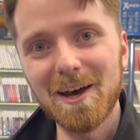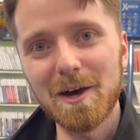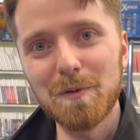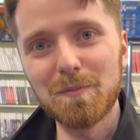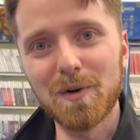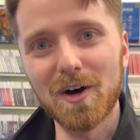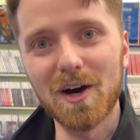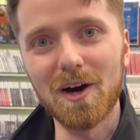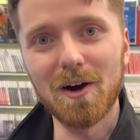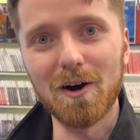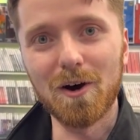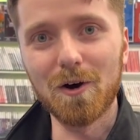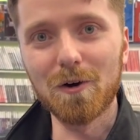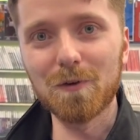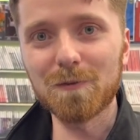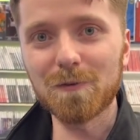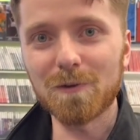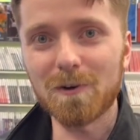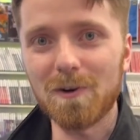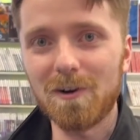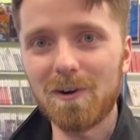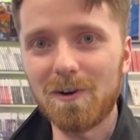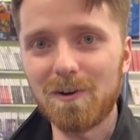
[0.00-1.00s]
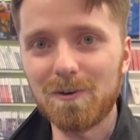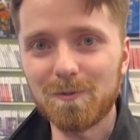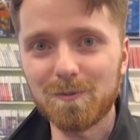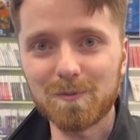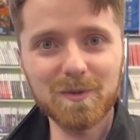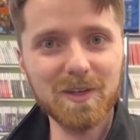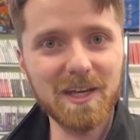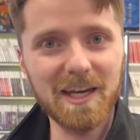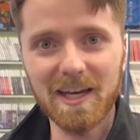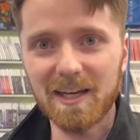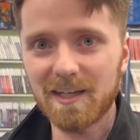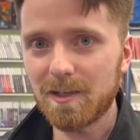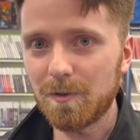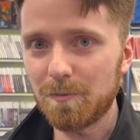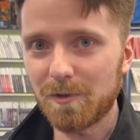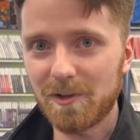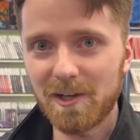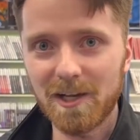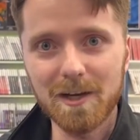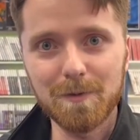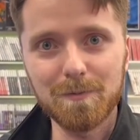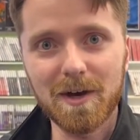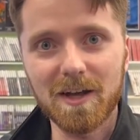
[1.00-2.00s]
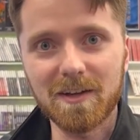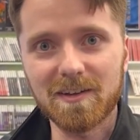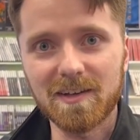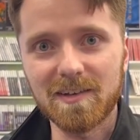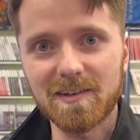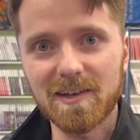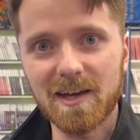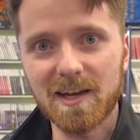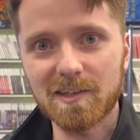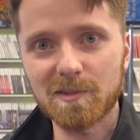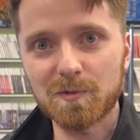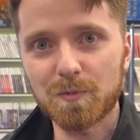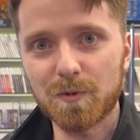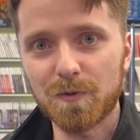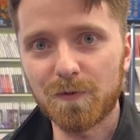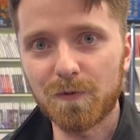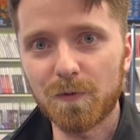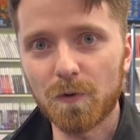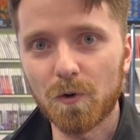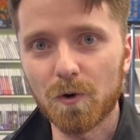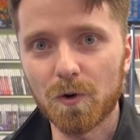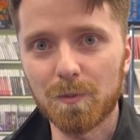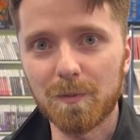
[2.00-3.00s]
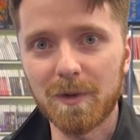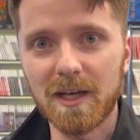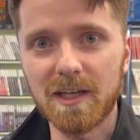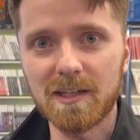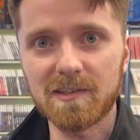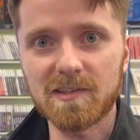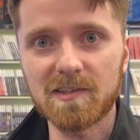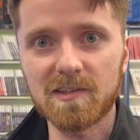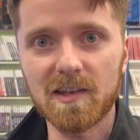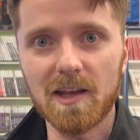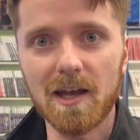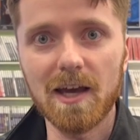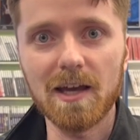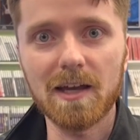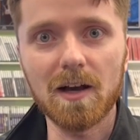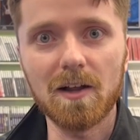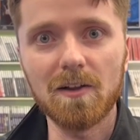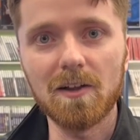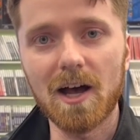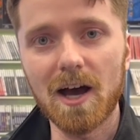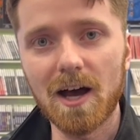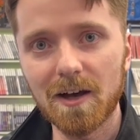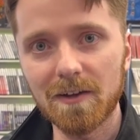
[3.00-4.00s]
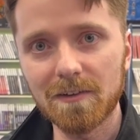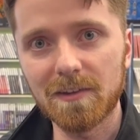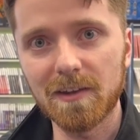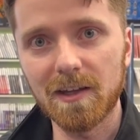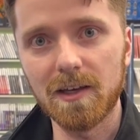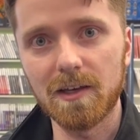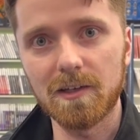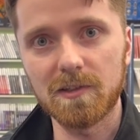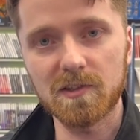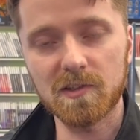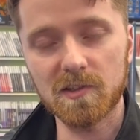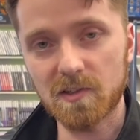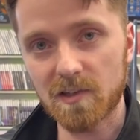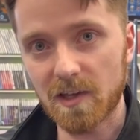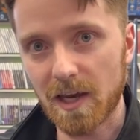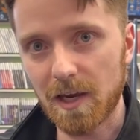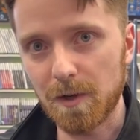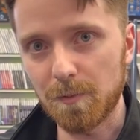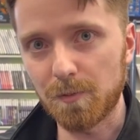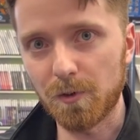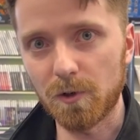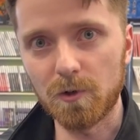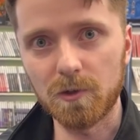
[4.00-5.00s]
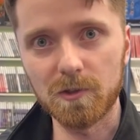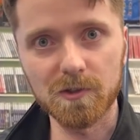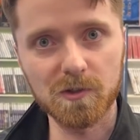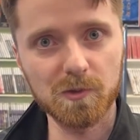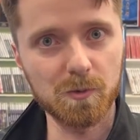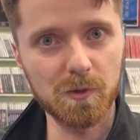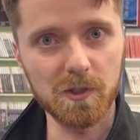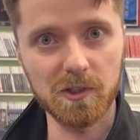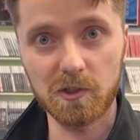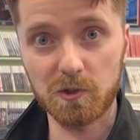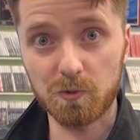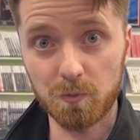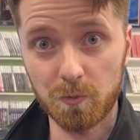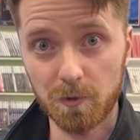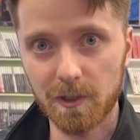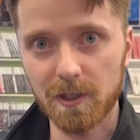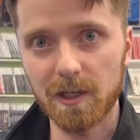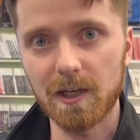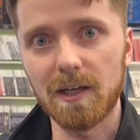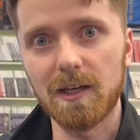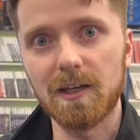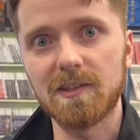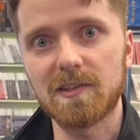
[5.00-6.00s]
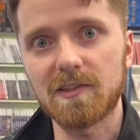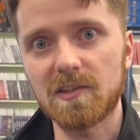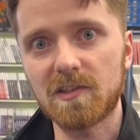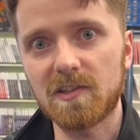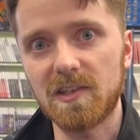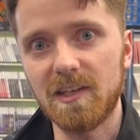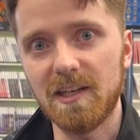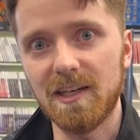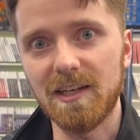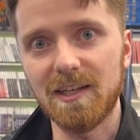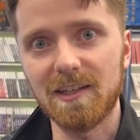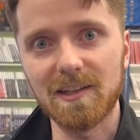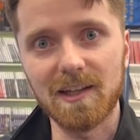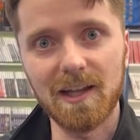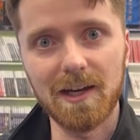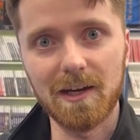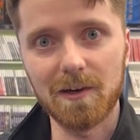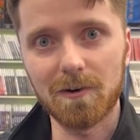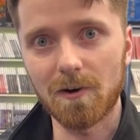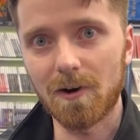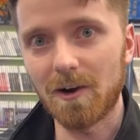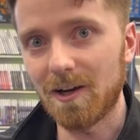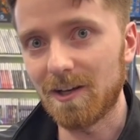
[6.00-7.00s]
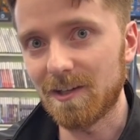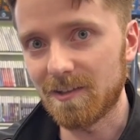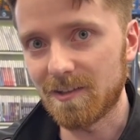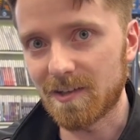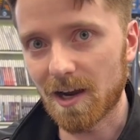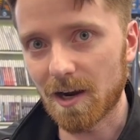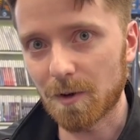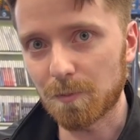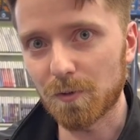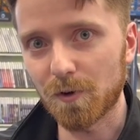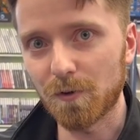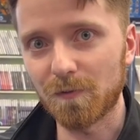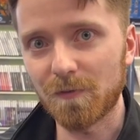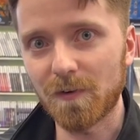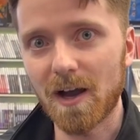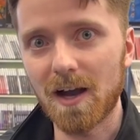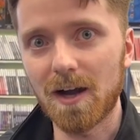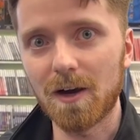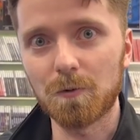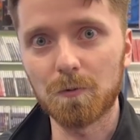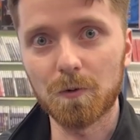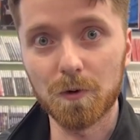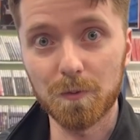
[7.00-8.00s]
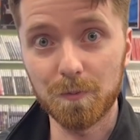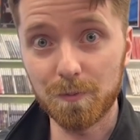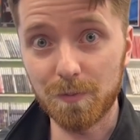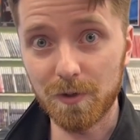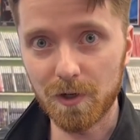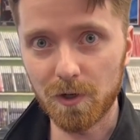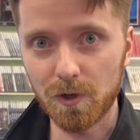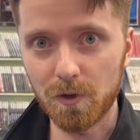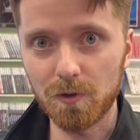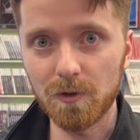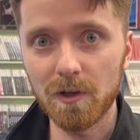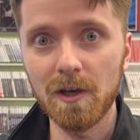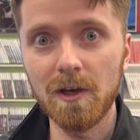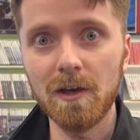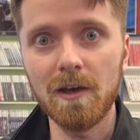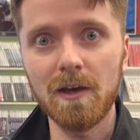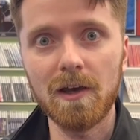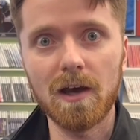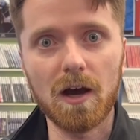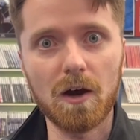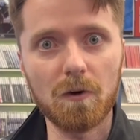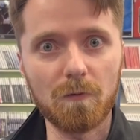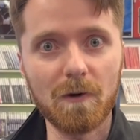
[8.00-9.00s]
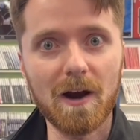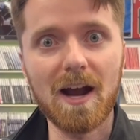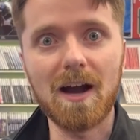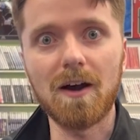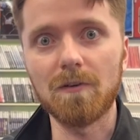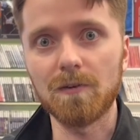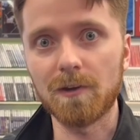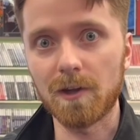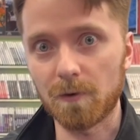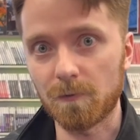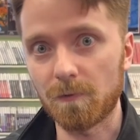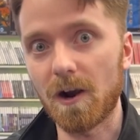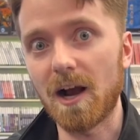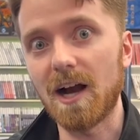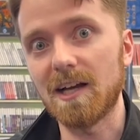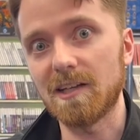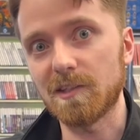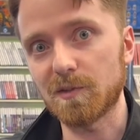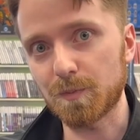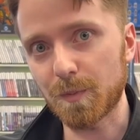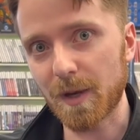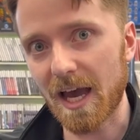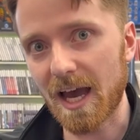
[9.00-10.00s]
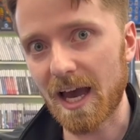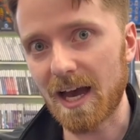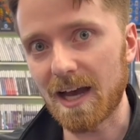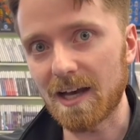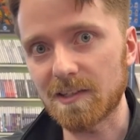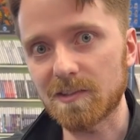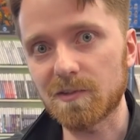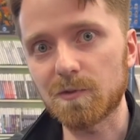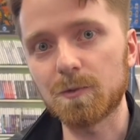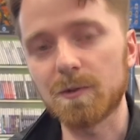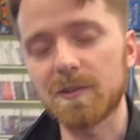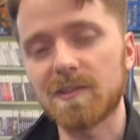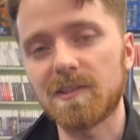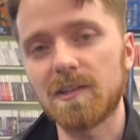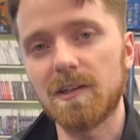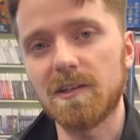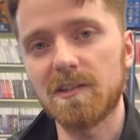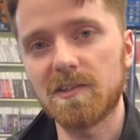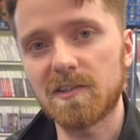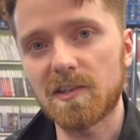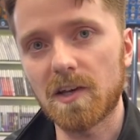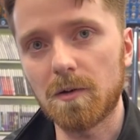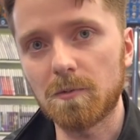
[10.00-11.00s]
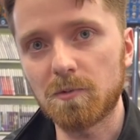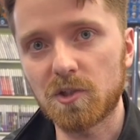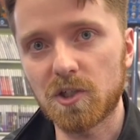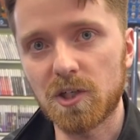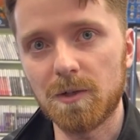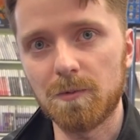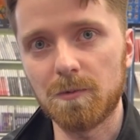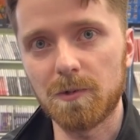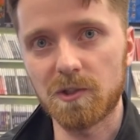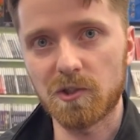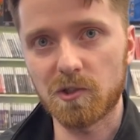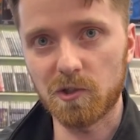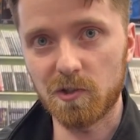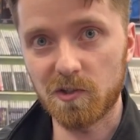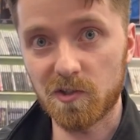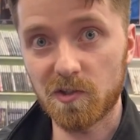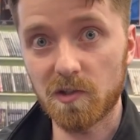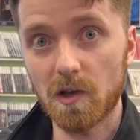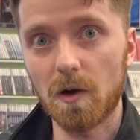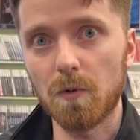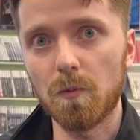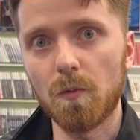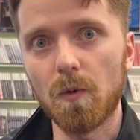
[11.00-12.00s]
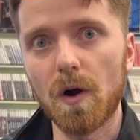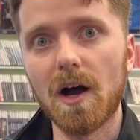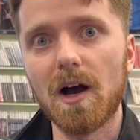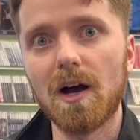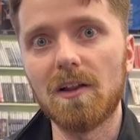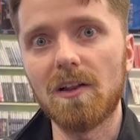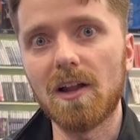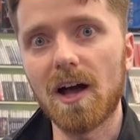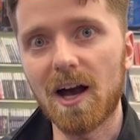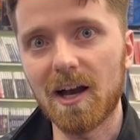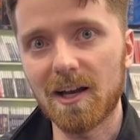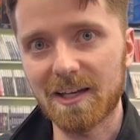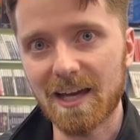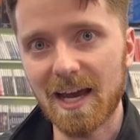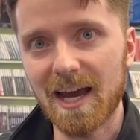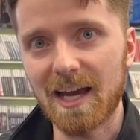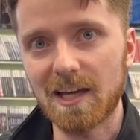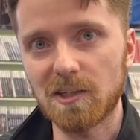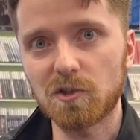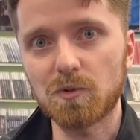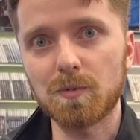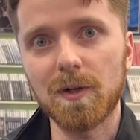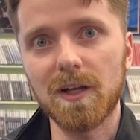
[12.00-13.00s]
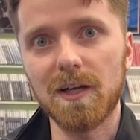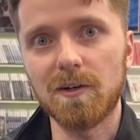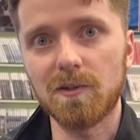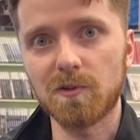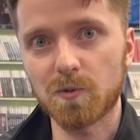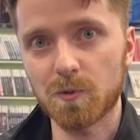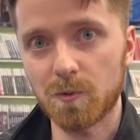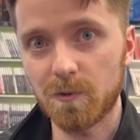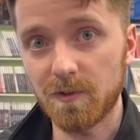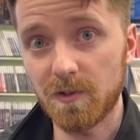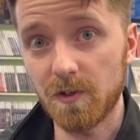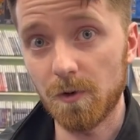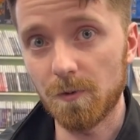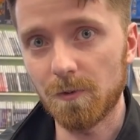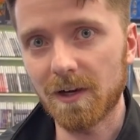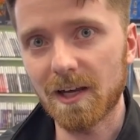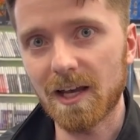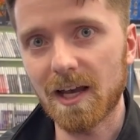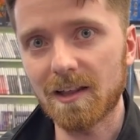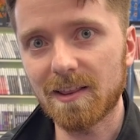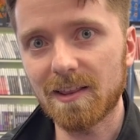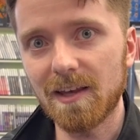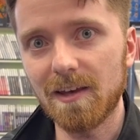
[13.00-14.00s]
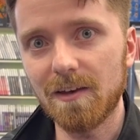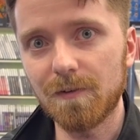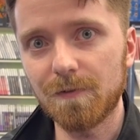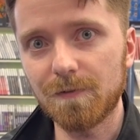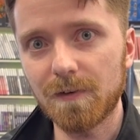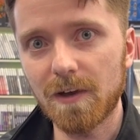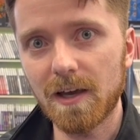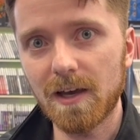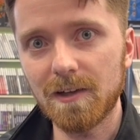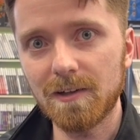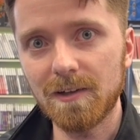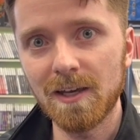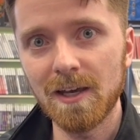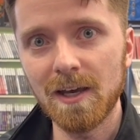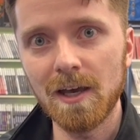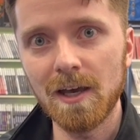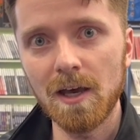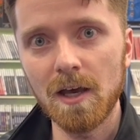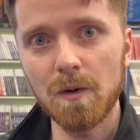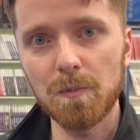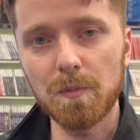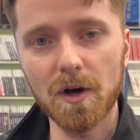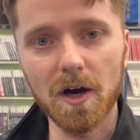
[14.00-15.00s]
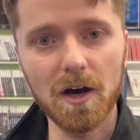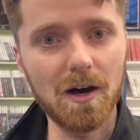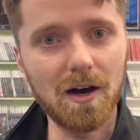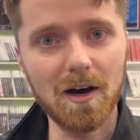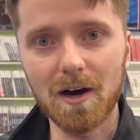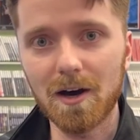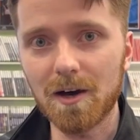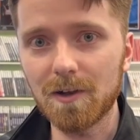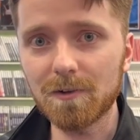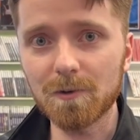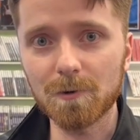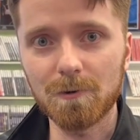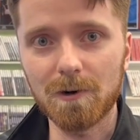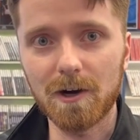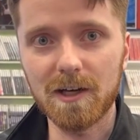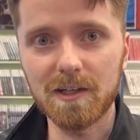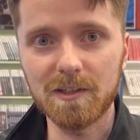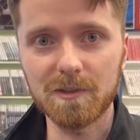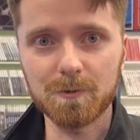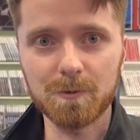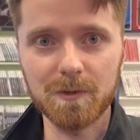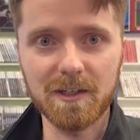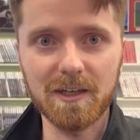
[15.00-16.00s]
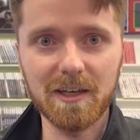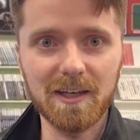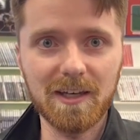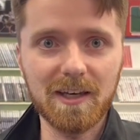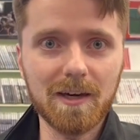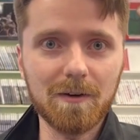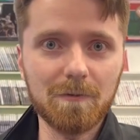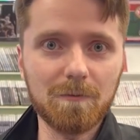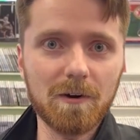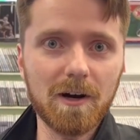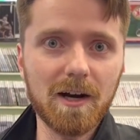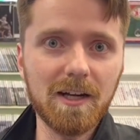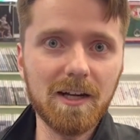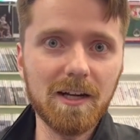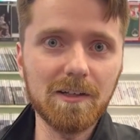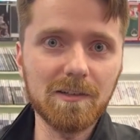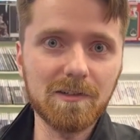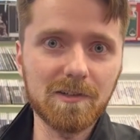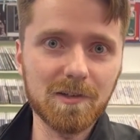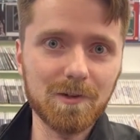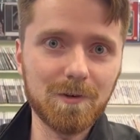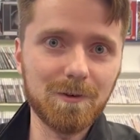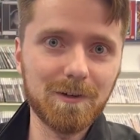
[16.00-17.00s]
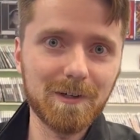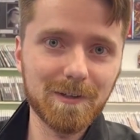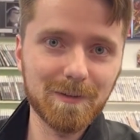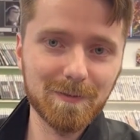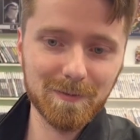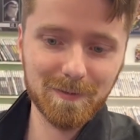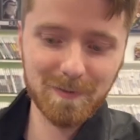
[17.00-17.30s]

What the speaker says: But overall, can't complain about the deck's performance. Like, a lot of the staples, which we're going to see later on in deck profile, were built around the Rise Pass, was the assumption, which is what a lot of cash players were doing at the event. But otherwise, we can get right into it.